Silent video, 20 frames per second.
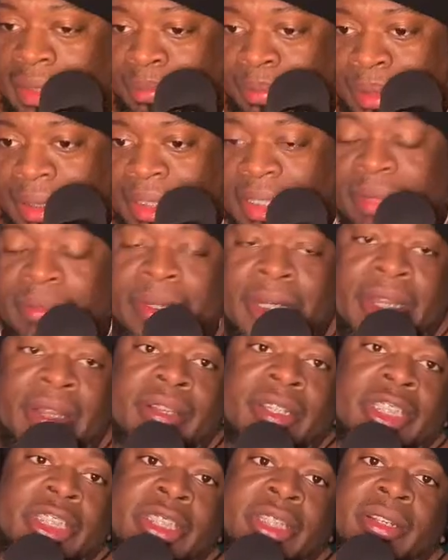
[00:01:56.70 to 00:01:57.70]

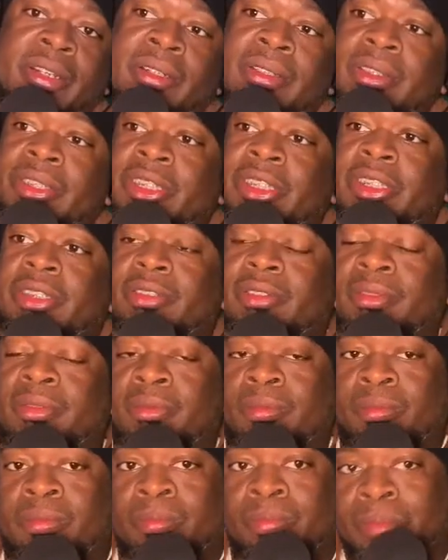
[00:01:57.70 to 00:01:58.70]
preliminary search,
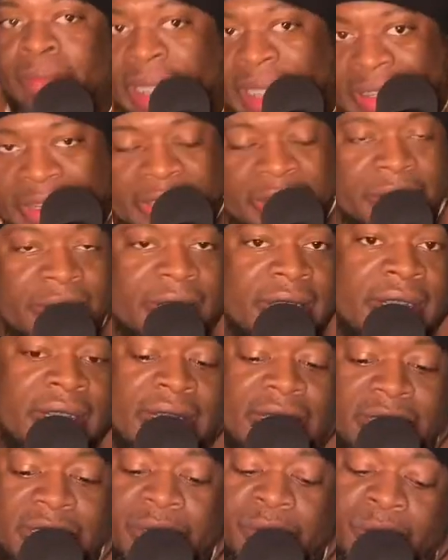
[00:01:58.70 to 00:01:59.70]
made sure the
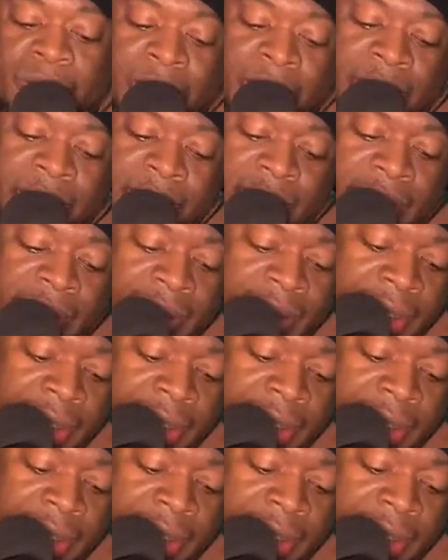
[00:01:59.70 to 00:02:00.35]
links worked,